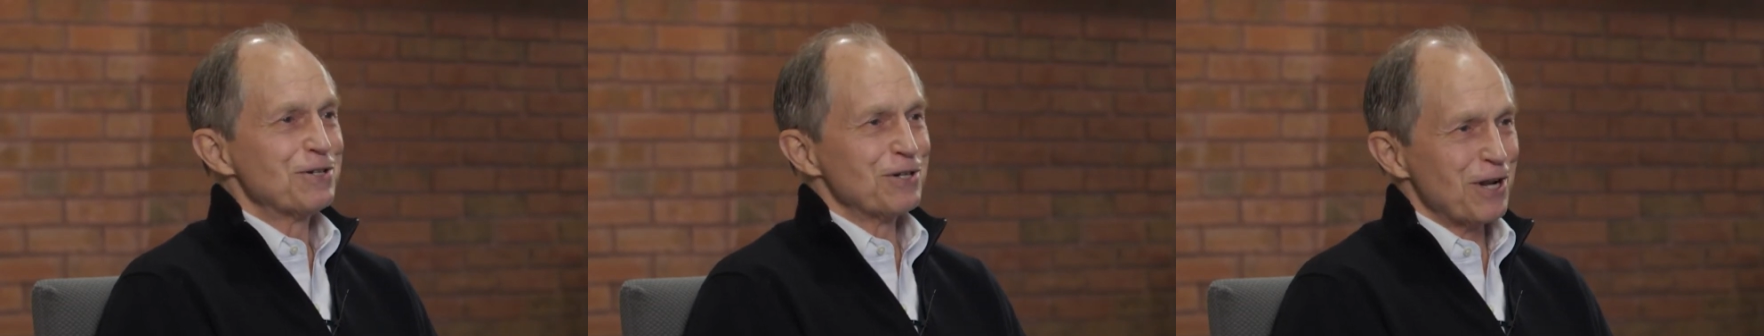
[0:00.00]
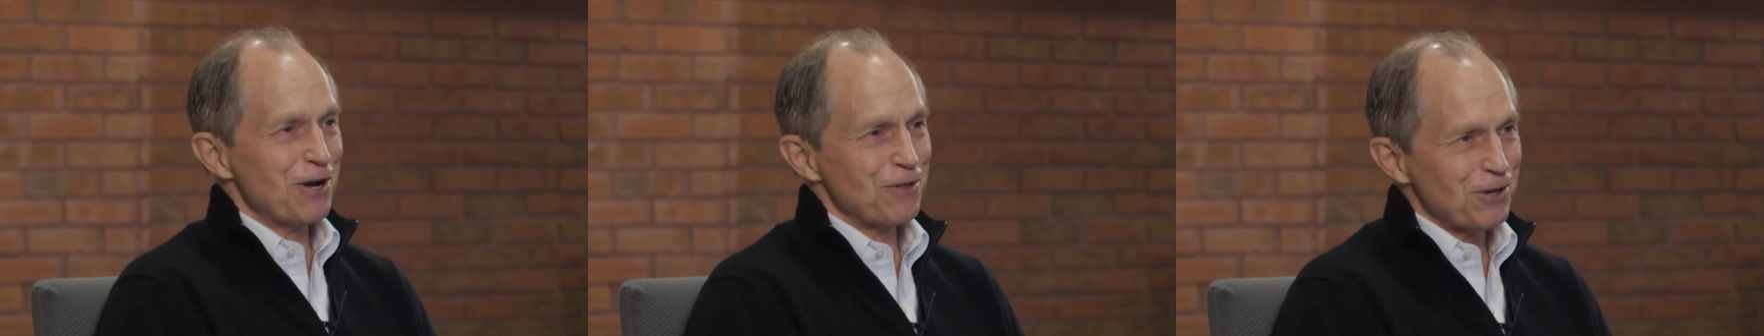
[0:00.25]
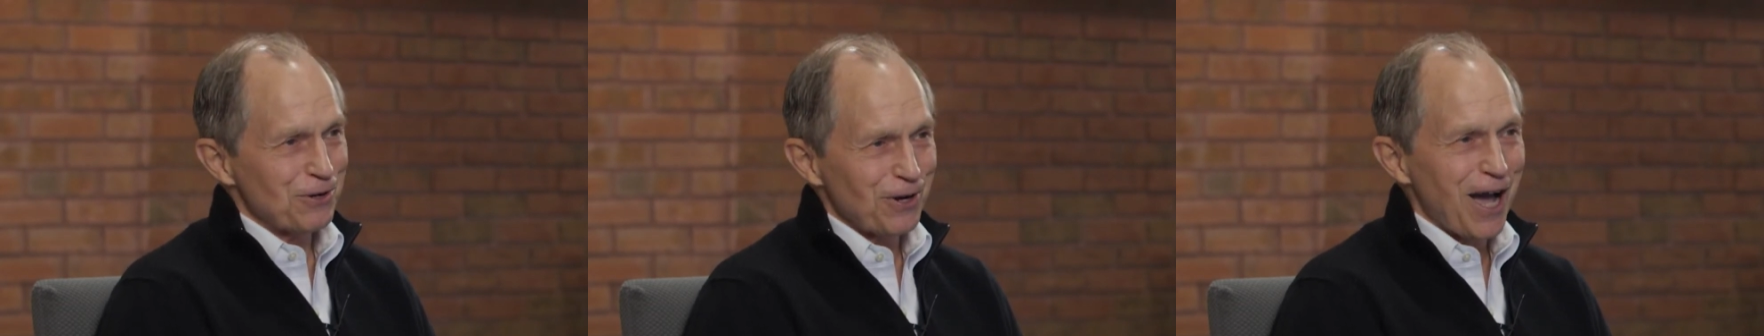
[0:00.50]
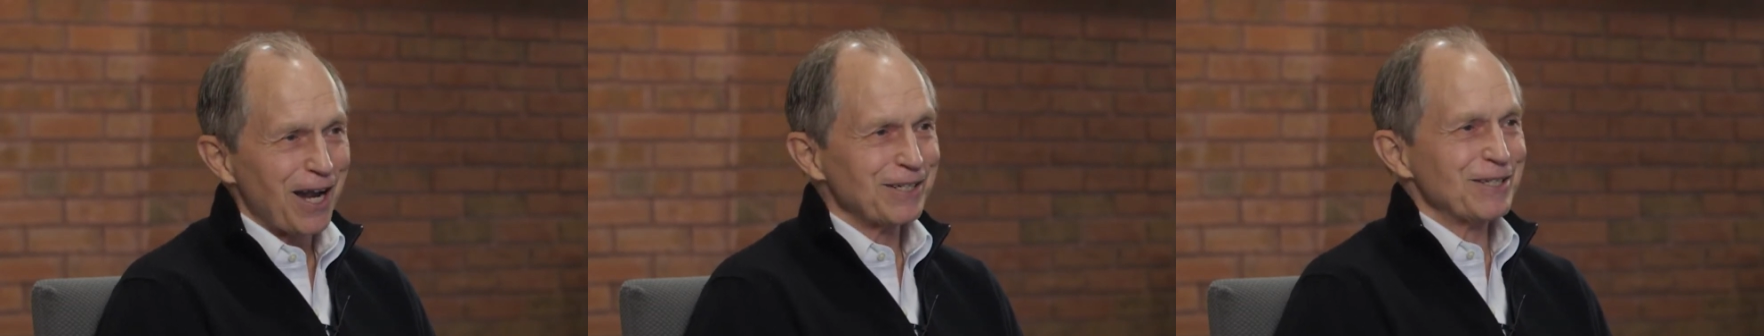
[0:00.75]
to know that you're
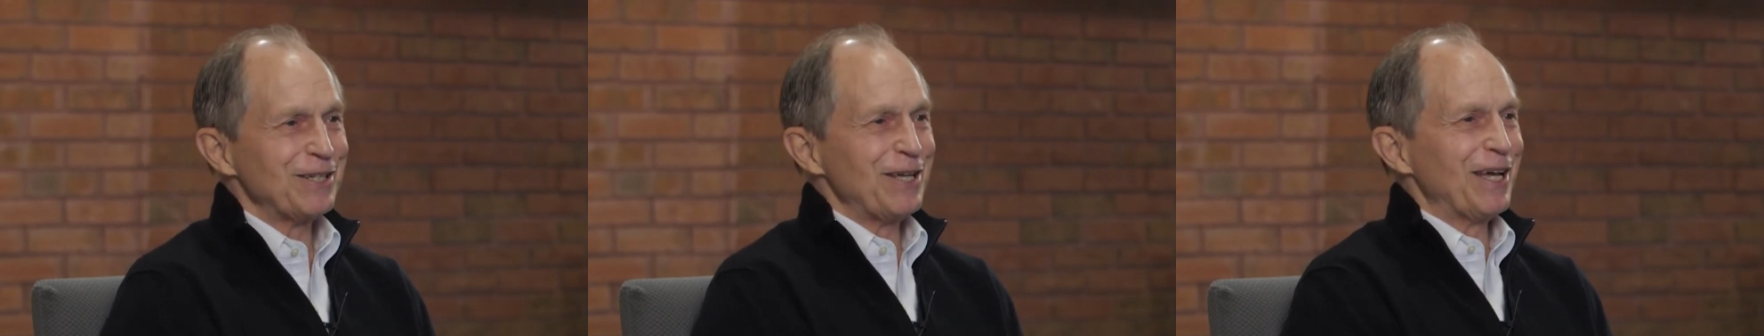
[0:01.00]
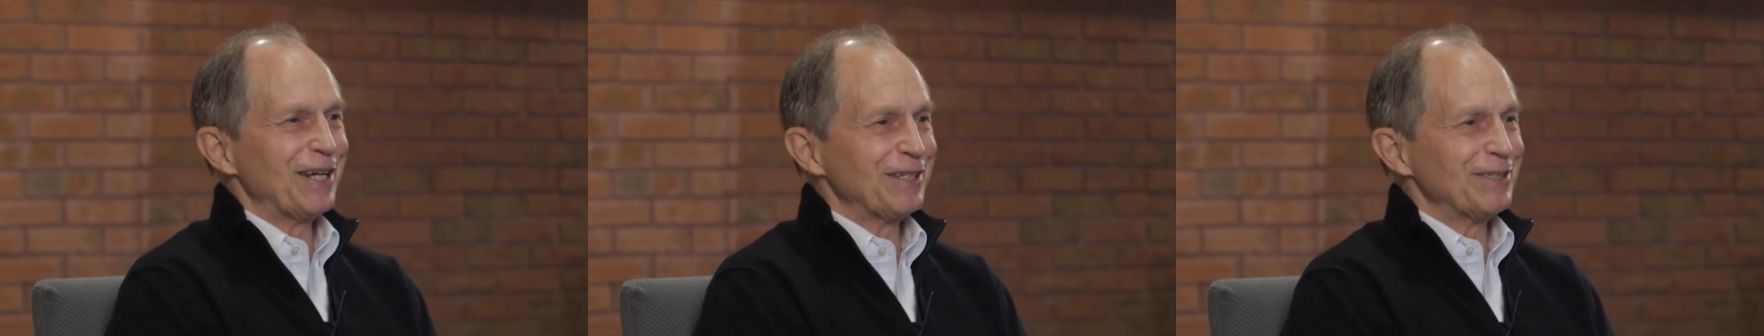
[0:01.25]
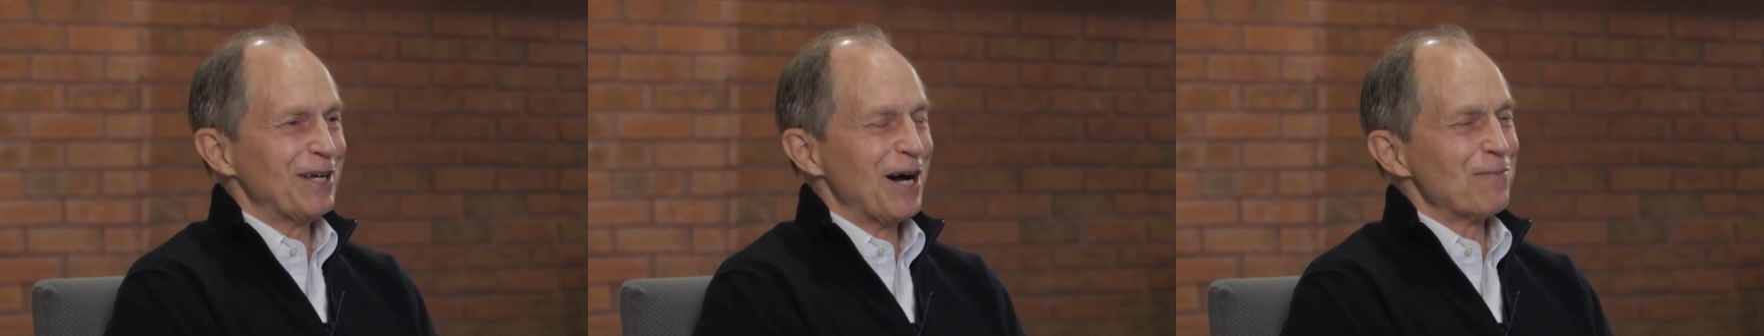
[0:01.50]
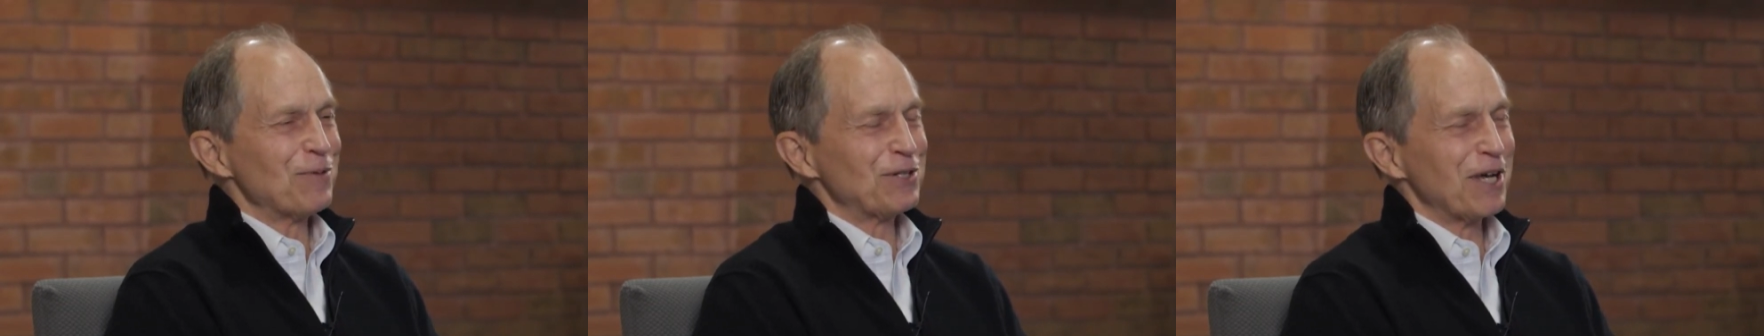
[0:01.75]
not in
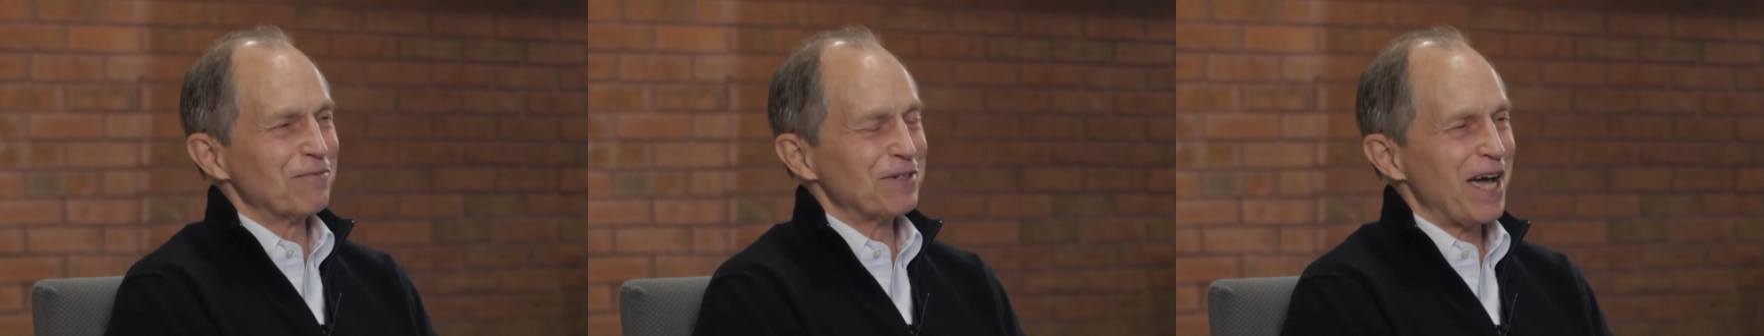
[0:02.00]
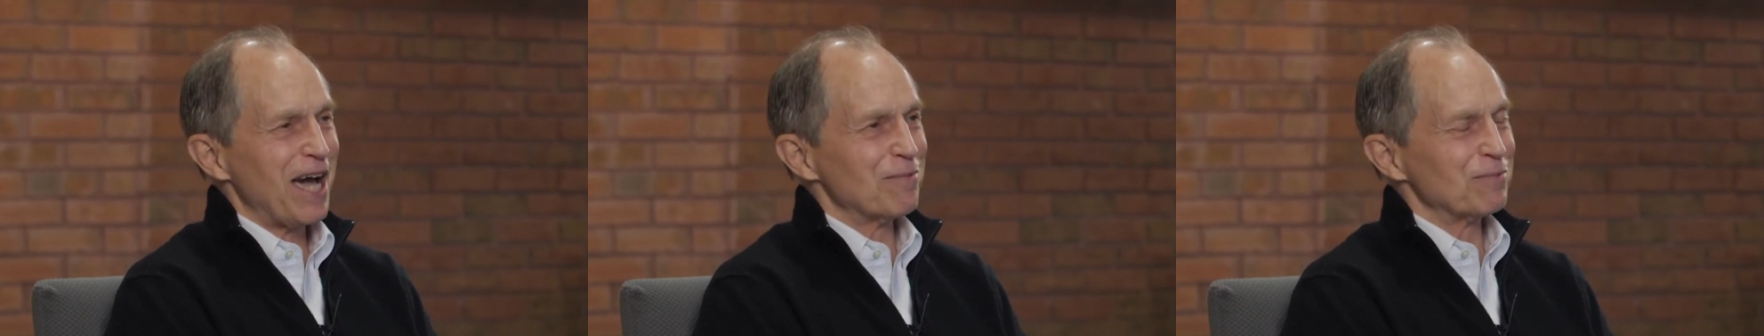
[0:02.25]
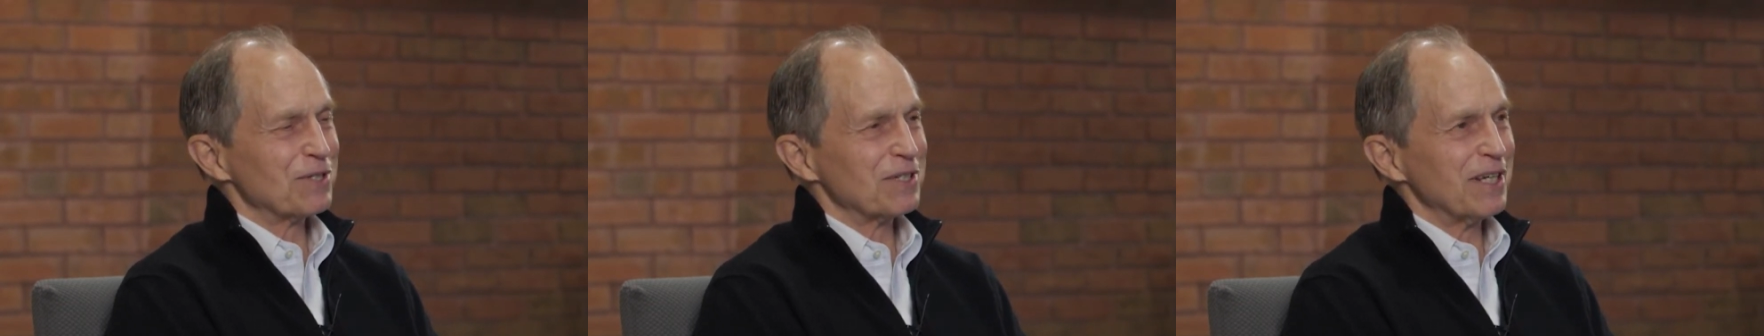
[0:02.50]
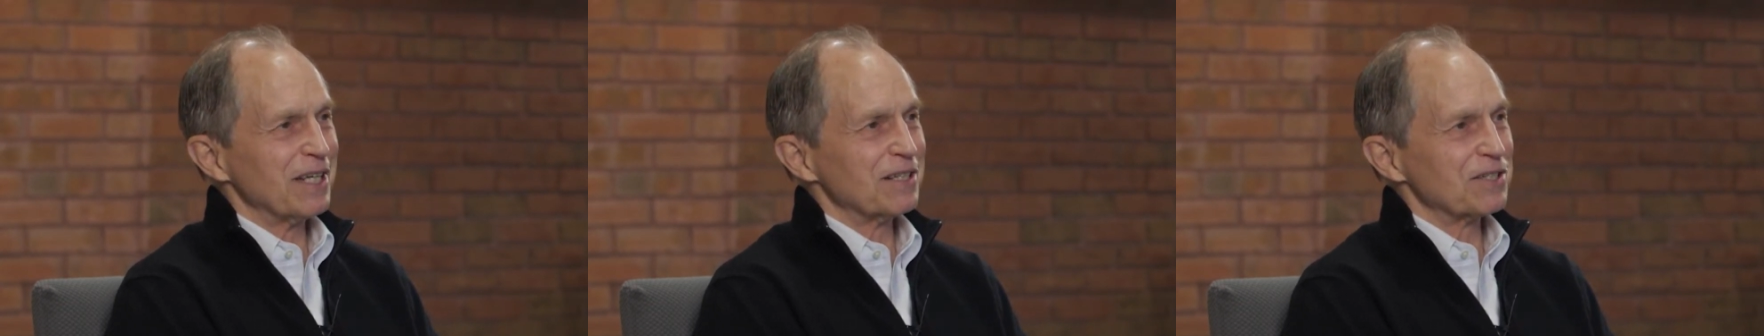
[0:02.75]
um, the tough
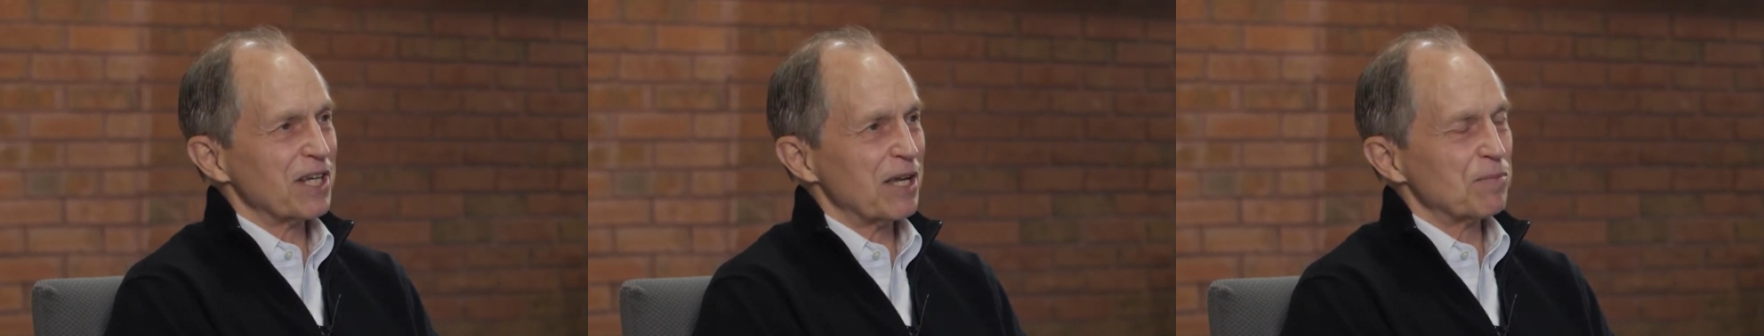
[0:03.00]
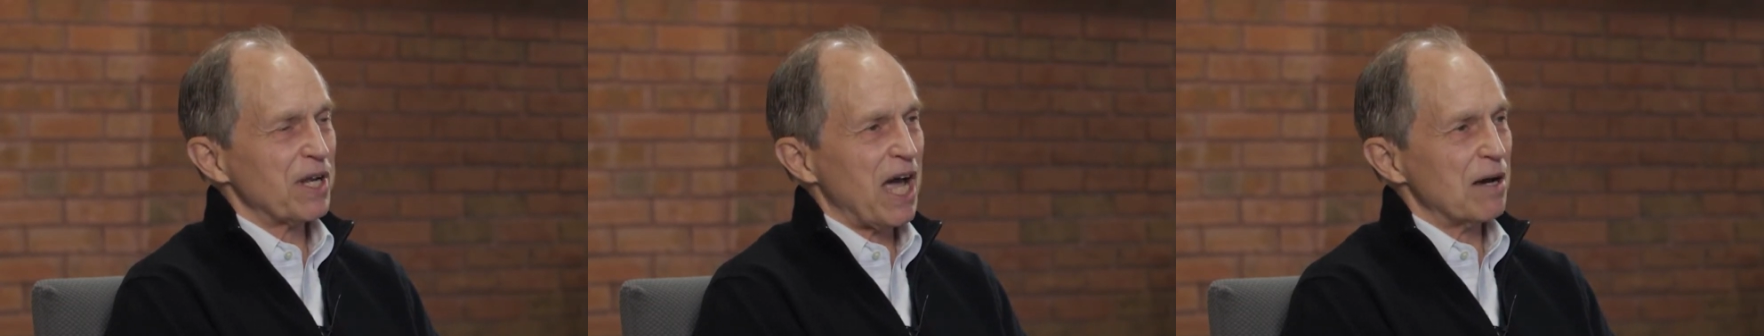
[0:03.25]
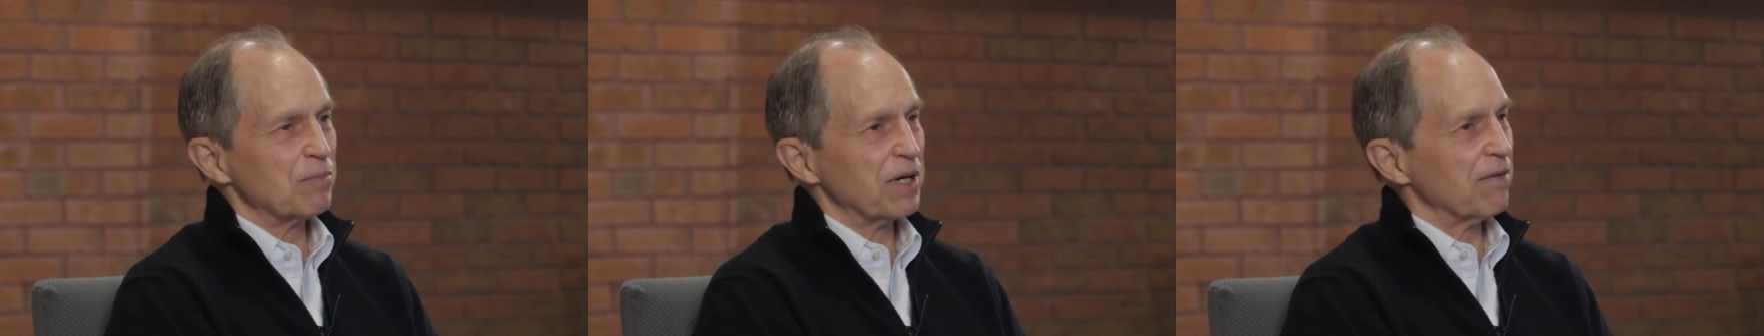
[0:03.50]
times at the same time,